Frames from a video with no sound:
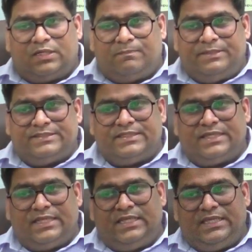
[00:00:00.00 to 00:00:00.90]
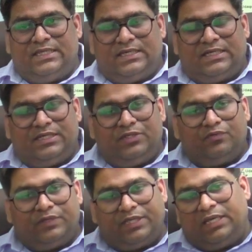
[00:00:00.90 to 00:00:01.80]
basically
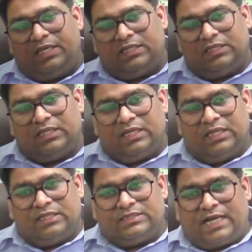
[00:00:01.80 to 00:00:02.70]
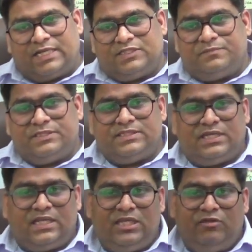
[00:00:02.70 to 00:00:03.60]
hill, that is
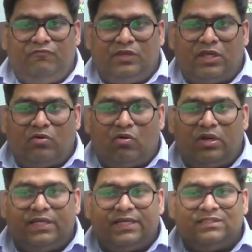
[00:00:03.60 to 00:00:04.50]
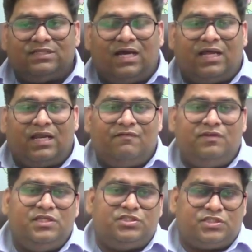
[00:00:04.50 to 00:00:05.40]
basically we can call it as
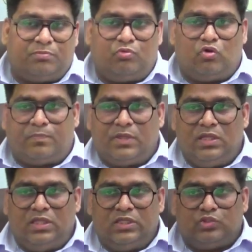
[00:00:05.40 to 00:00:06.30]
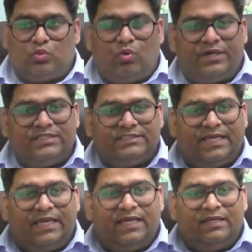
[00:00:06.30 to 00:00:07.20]
Aravalli subgroup. So what is
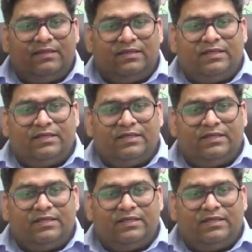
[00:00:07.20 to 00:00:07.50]
there?